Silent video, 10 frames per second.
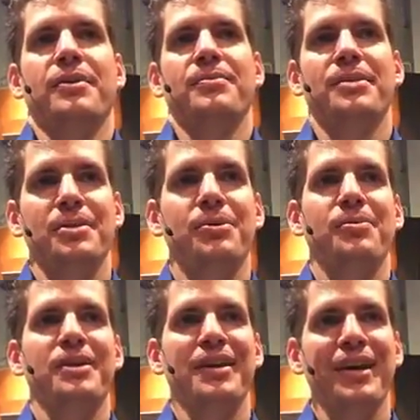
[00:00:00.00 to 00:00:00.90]
People
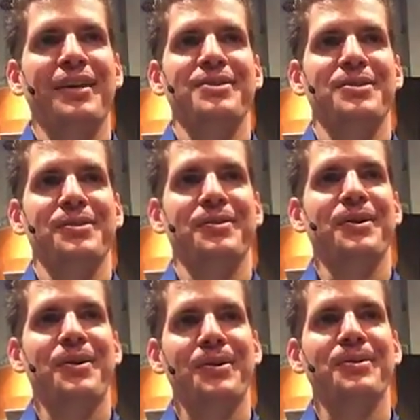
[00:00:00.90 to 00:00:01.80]
began to
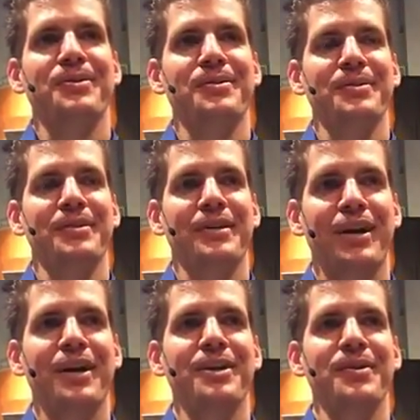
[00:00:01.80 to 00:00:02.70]
call
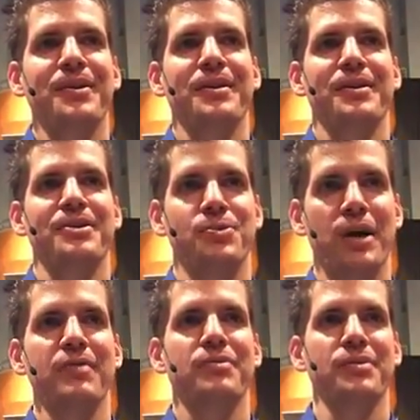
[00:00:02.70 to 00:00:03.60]
God his
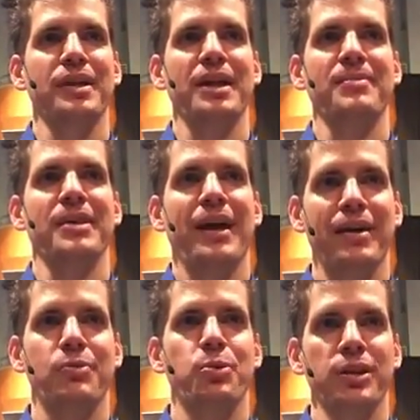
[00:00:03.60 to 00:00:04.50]
rightful name and have
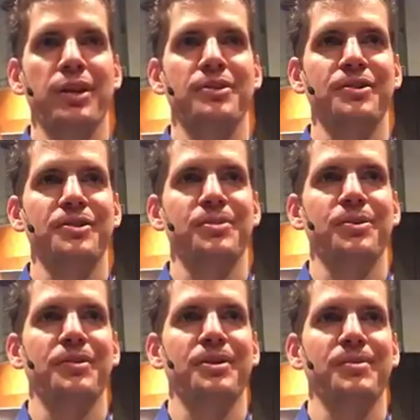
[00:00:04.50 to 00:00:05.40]
a relationship
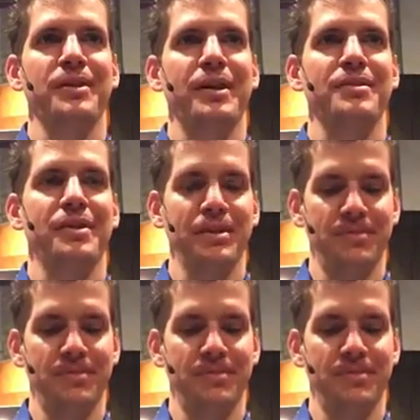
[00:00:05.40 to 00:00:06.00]
with him at that time.